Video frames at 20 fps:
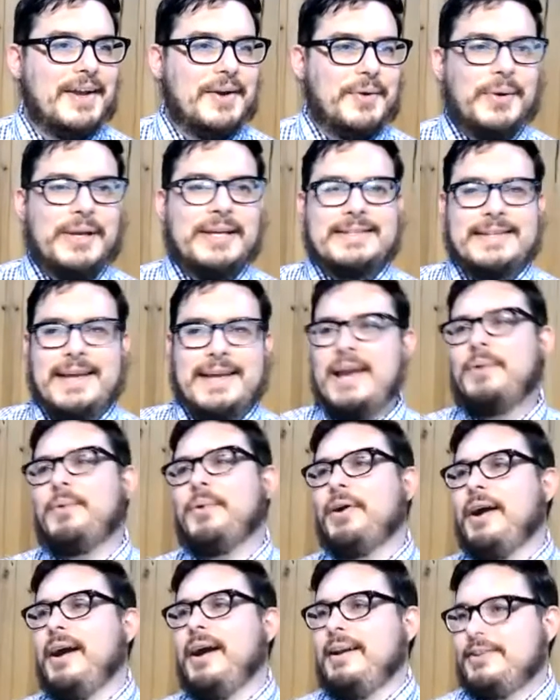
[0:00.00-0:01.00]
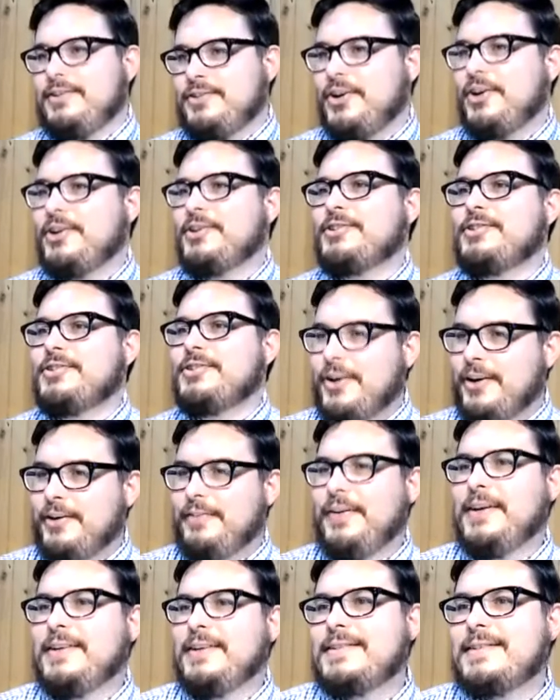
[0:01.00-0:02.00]
We say we're at church
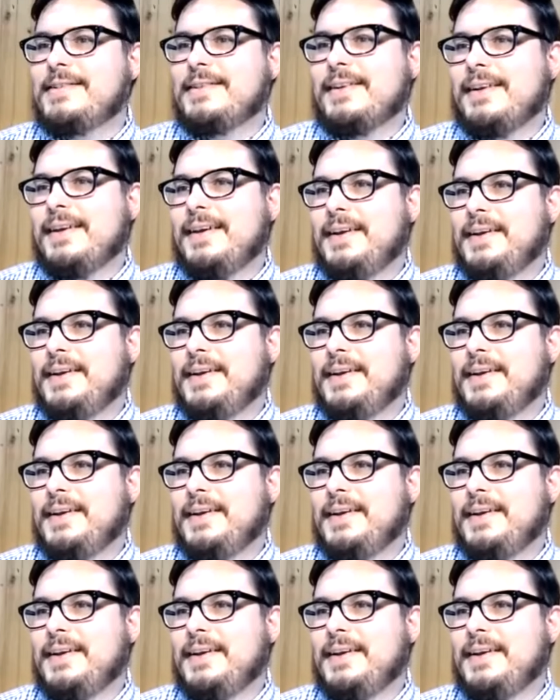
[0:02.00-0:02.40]
service,